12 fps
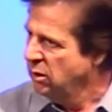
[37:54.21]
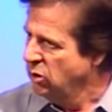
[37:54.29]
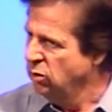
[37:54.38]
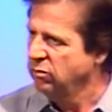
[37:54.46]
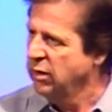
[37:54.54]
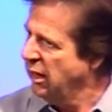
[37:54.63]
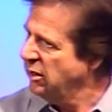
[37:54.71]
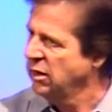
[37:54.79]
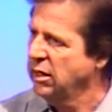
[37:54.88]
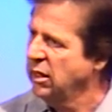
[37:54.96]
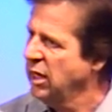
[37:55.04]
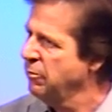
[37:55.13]
You've got to
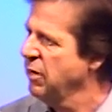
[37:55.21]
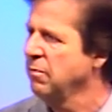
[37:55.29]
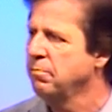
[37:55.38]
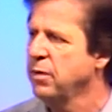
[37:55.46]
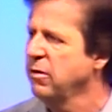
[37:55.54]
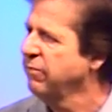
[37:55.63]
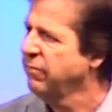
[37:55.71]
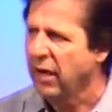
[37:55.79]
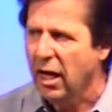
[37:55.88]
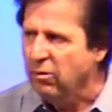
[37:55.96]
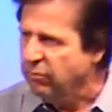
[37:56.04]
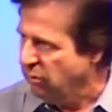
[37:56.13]
get up and be
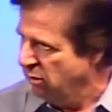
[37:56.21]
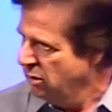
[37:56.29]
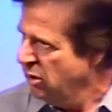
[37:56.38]
faithful.